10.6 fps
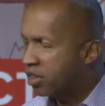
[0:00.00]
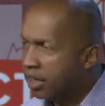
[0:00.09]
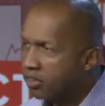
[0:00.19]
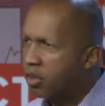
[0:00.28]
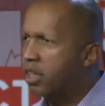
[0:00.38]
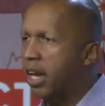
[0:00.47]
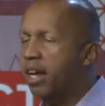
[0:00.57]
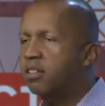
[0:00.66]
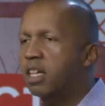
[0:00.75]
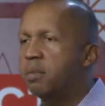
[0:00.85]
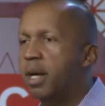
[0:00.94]
And I started
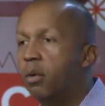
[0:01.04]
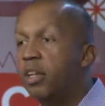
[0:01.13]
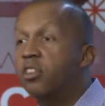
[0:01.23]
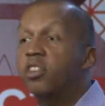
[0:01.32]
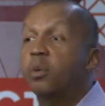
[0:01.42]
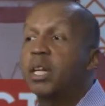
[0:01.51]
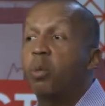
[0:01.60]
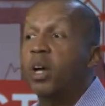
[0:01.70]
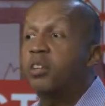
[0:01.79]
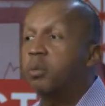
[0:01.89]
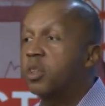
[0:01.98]
asking my questions when he
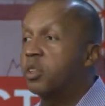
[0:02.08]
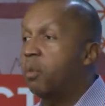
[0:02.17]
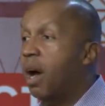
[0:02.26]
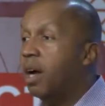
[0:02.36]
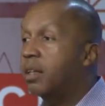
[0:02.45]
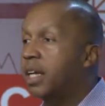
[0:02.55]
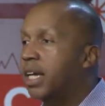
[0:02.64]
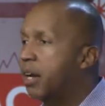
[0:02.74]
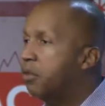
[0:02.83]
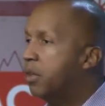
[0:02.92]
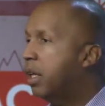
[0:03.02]
wasn't responding, and
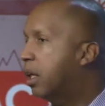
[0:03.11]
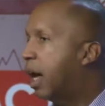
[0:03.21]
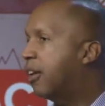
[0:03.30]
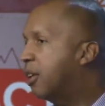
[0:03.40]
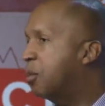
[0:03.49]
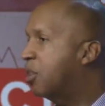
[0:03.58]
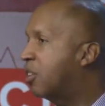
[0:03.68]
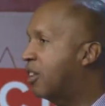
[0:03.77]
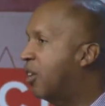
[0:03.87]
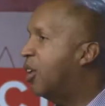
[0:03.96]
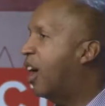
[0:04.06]
I realized he was
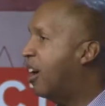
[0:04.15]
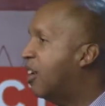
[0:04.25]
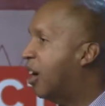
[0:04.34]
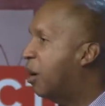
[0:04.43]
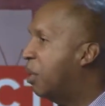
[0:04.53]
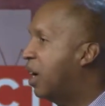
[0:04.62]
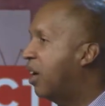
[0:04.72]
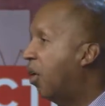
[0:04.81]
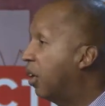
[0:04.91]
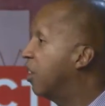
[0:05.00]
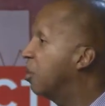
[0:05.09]
still hung up
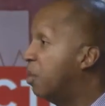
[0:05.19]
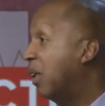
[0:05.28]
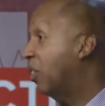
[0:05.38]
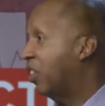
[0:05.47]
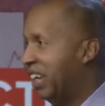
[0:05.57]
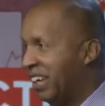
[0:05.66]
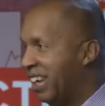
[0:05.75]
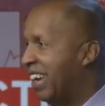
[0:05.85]
on this milkshake.